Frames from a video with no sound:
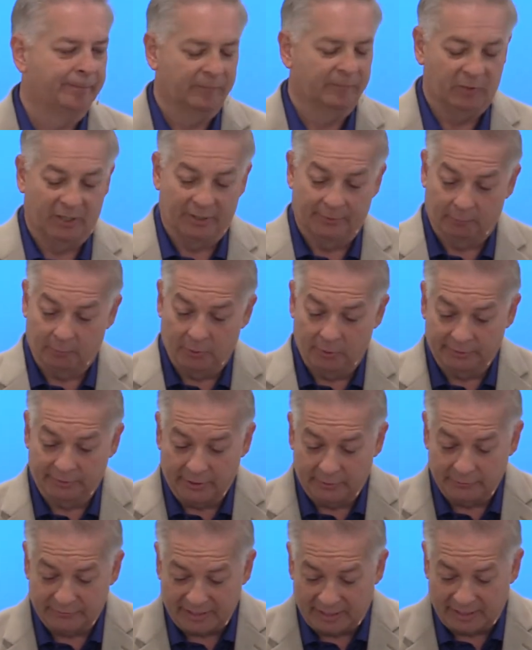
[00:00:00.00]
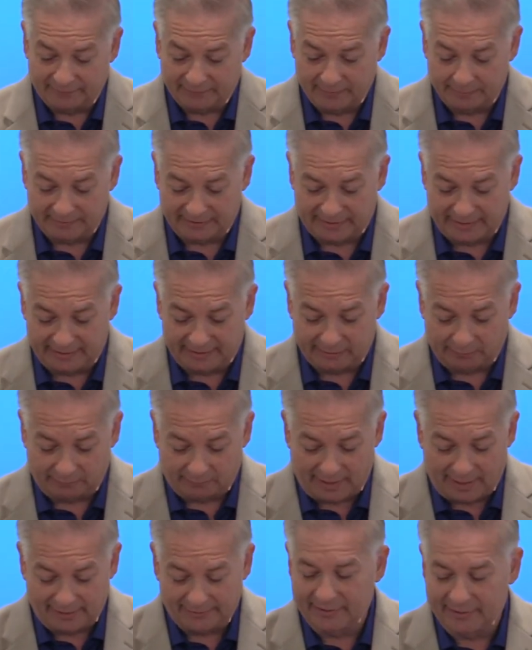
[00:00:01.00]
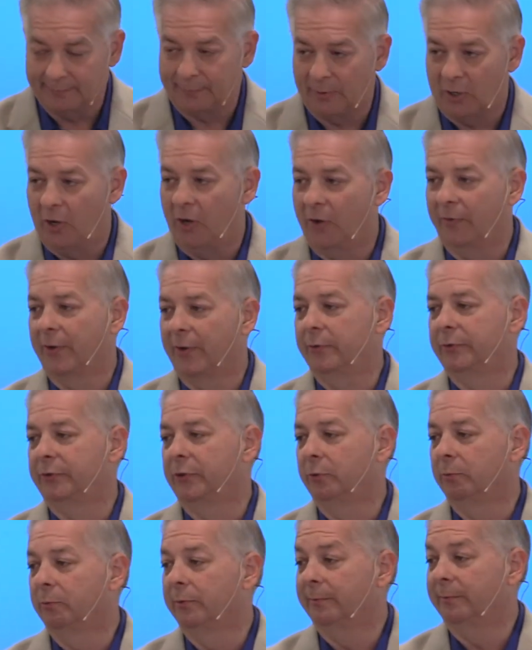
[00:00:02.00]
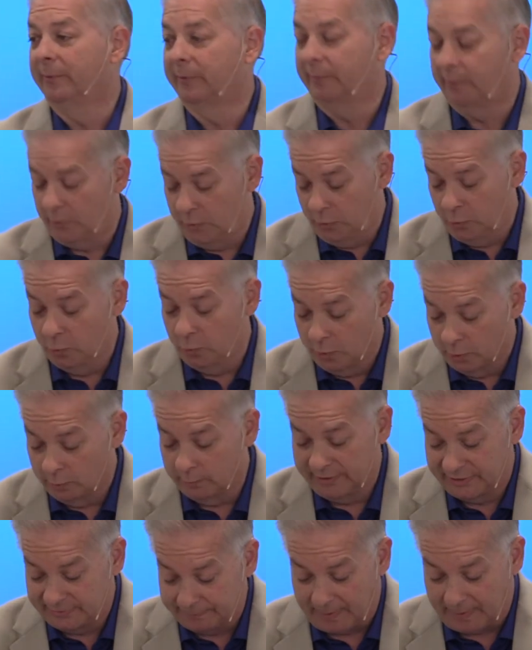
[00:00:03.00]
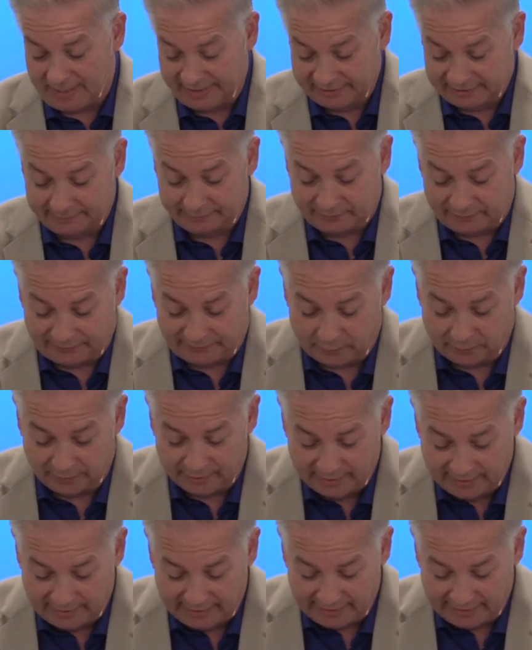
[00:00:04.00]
Well, the word goes out from the king to round up all those who were responsible for